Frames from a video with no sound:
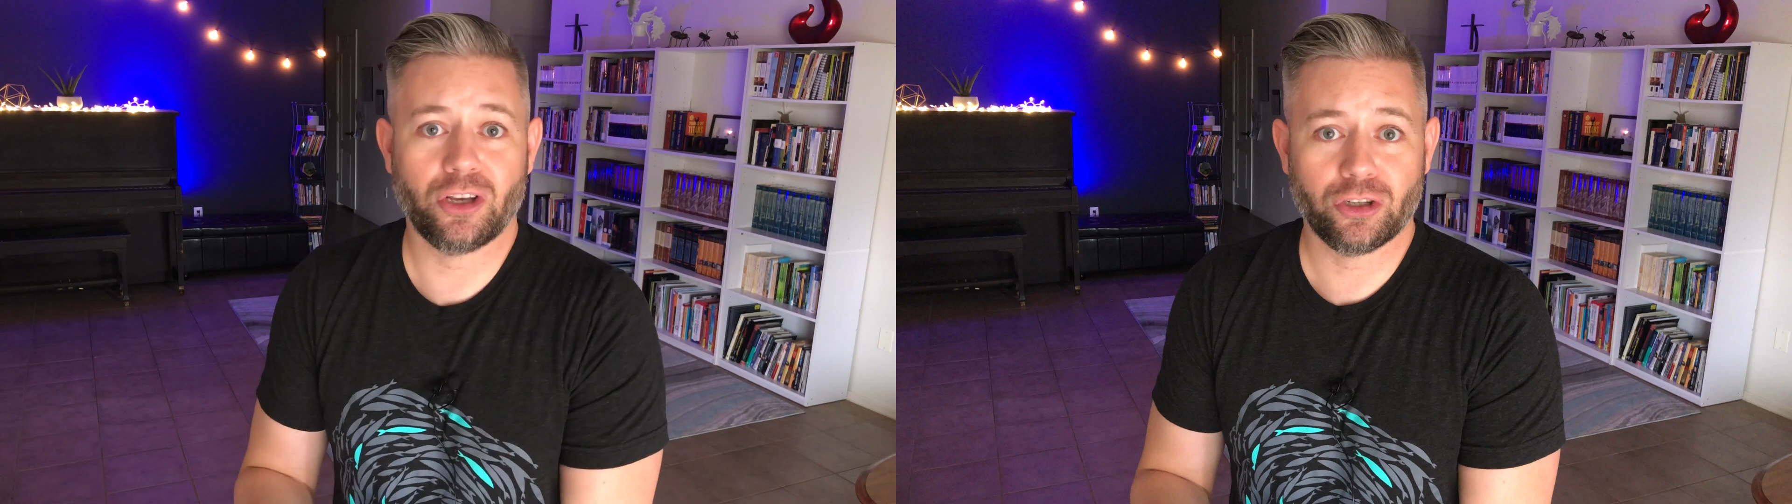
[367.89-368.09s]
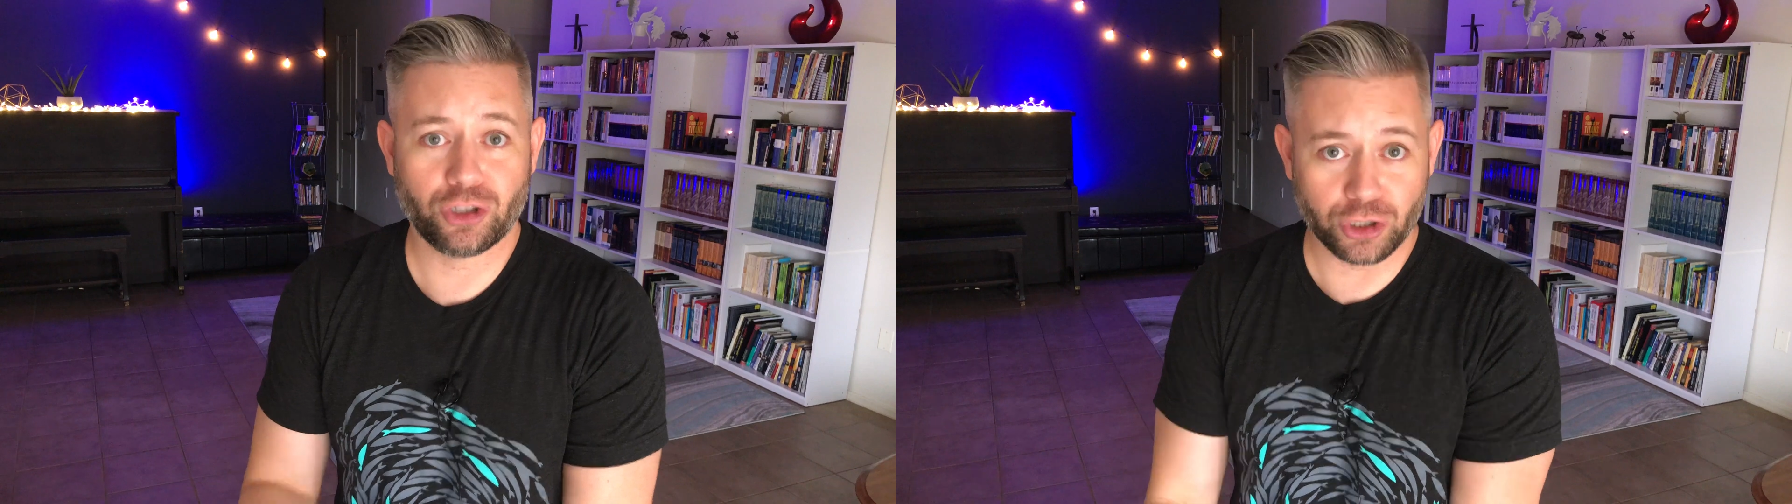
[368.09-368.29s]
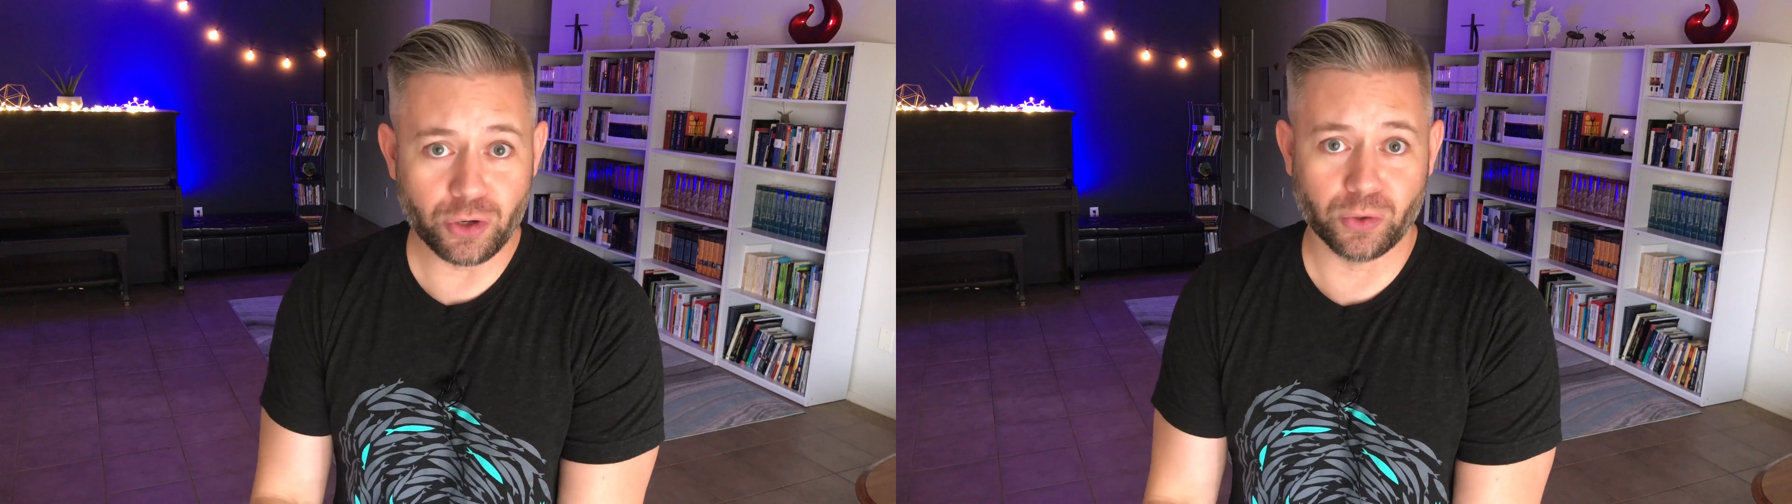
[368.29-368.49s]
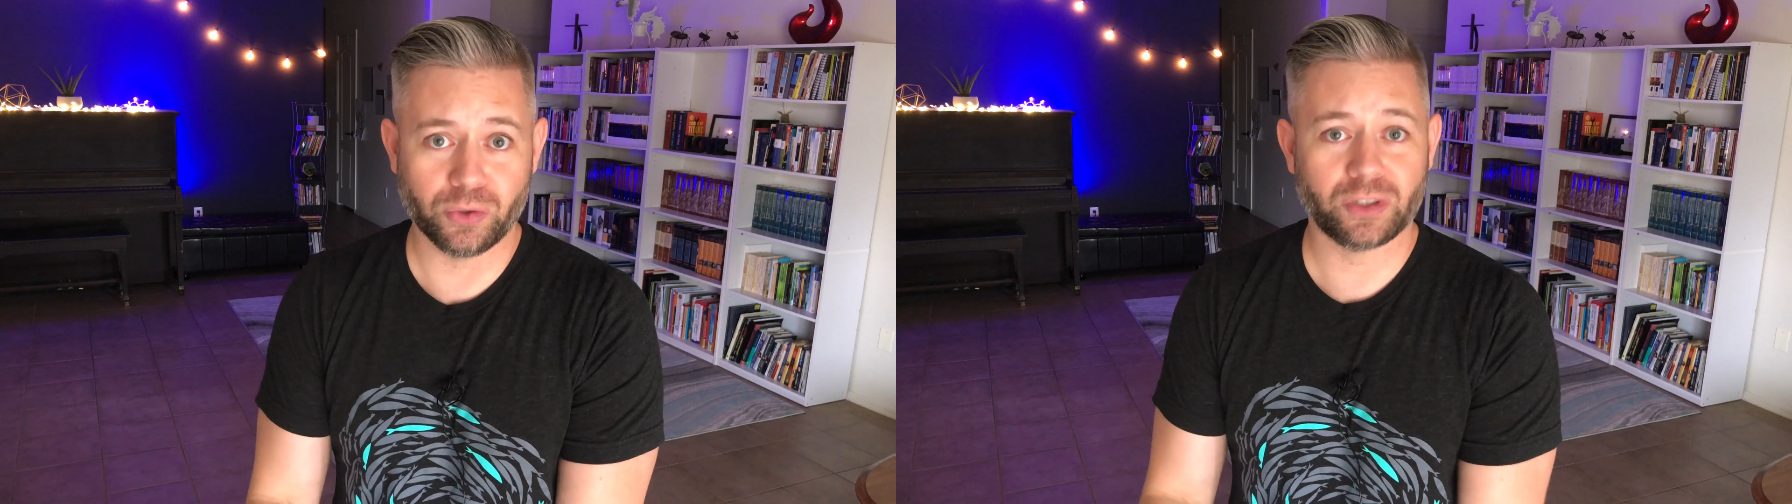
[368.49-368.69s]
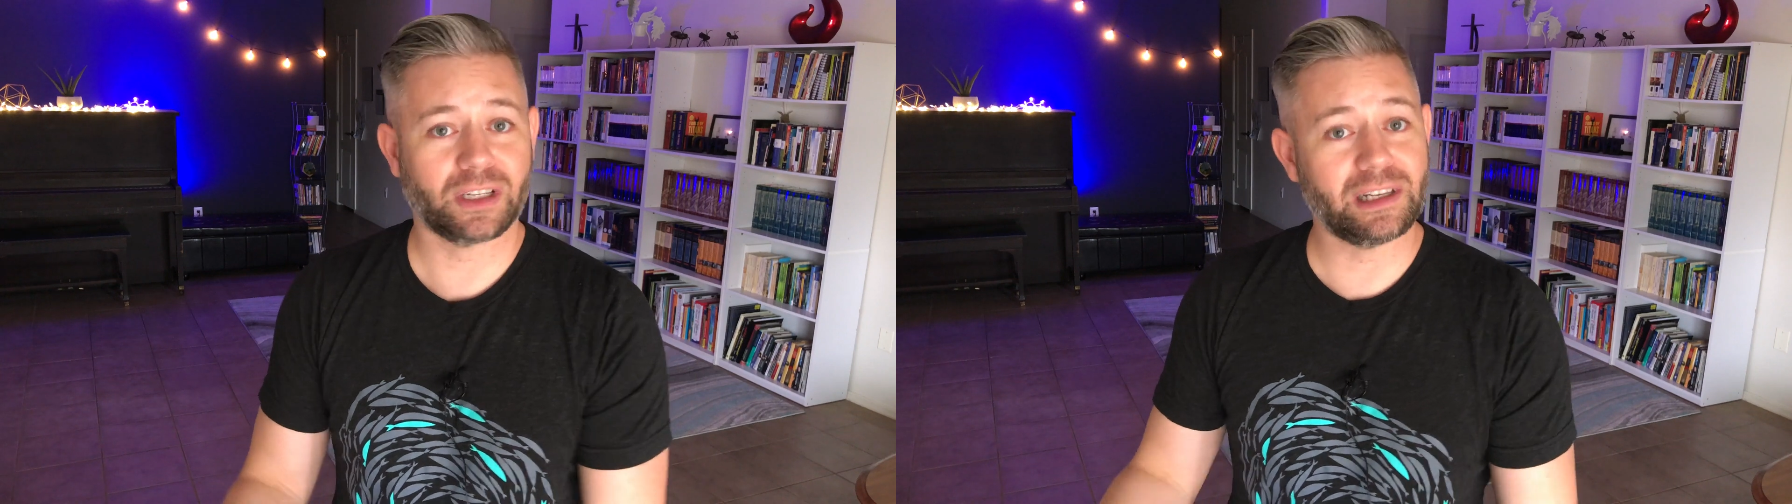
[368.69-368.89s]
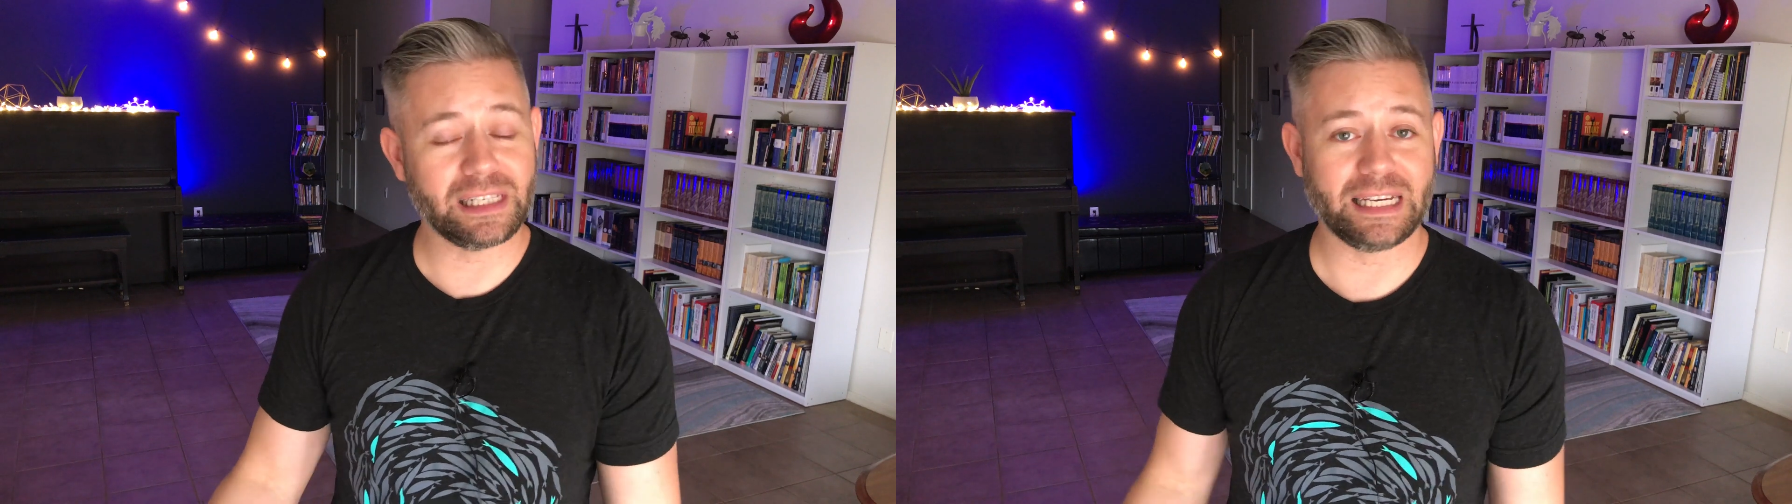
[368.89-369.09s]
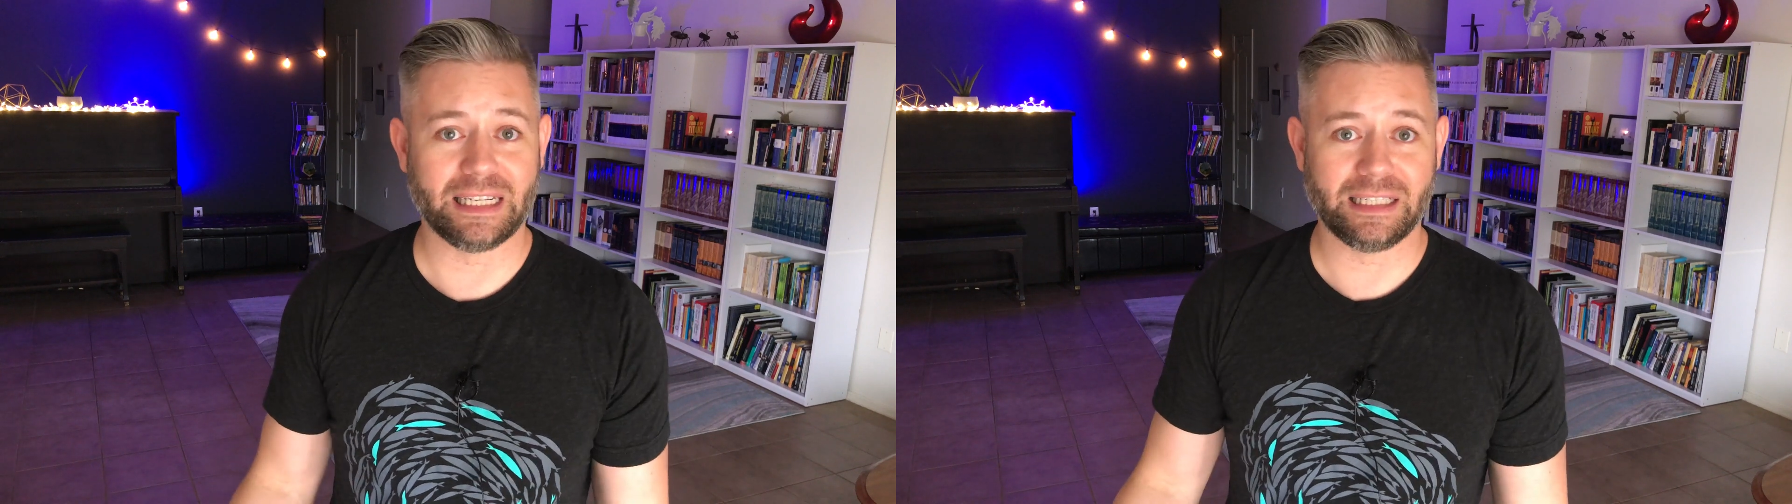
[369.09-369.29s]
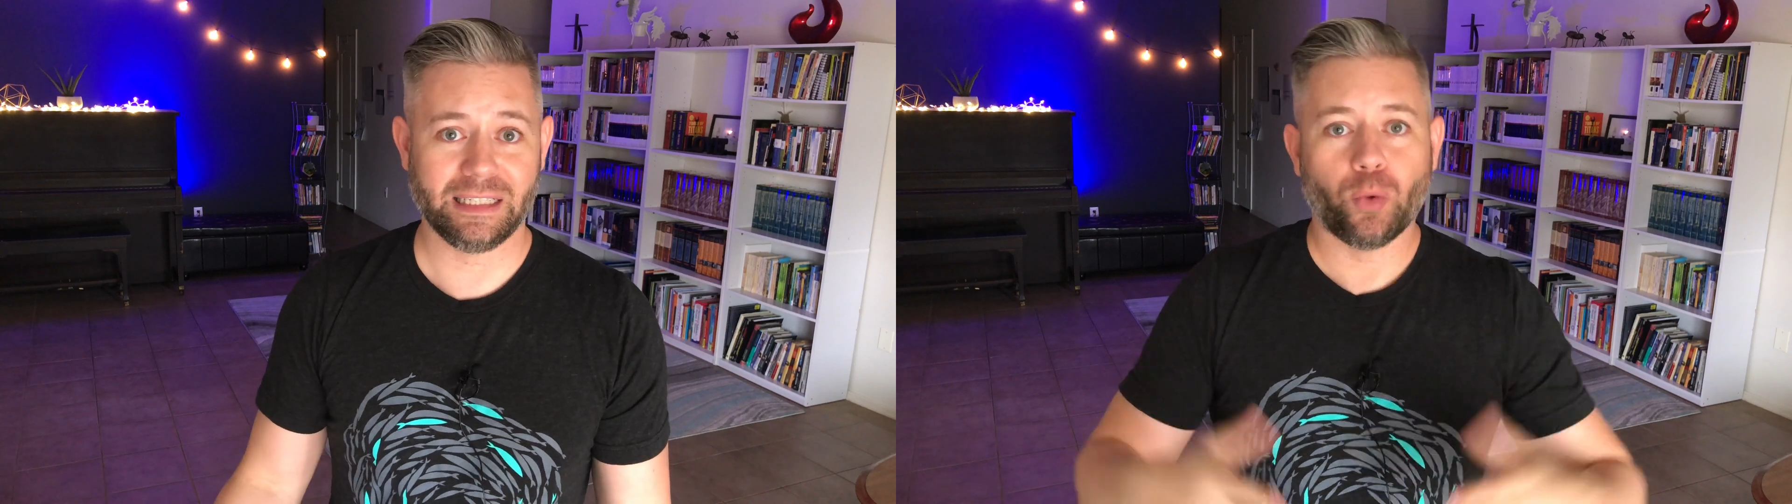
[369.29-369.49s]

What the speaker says: shoes clean.